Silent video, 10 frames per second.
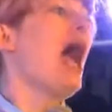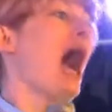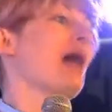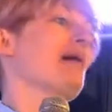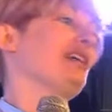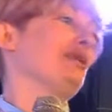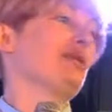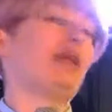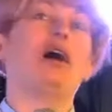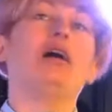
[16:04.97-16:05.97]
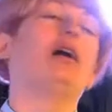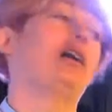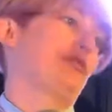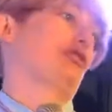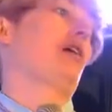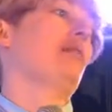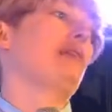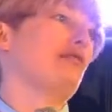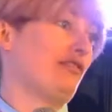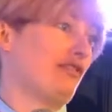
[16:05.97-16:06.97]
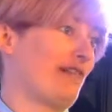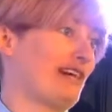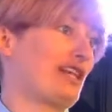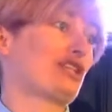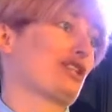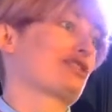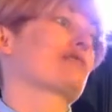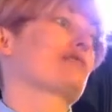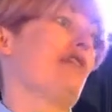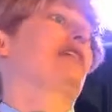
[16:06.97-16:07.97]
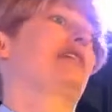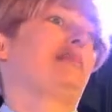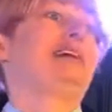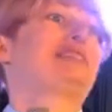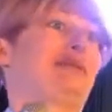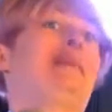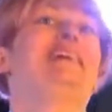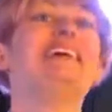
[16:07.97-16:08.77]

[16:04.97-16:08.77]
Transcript: bet you're like, oh, cry me a river, Harriet, this is nothing compared to what.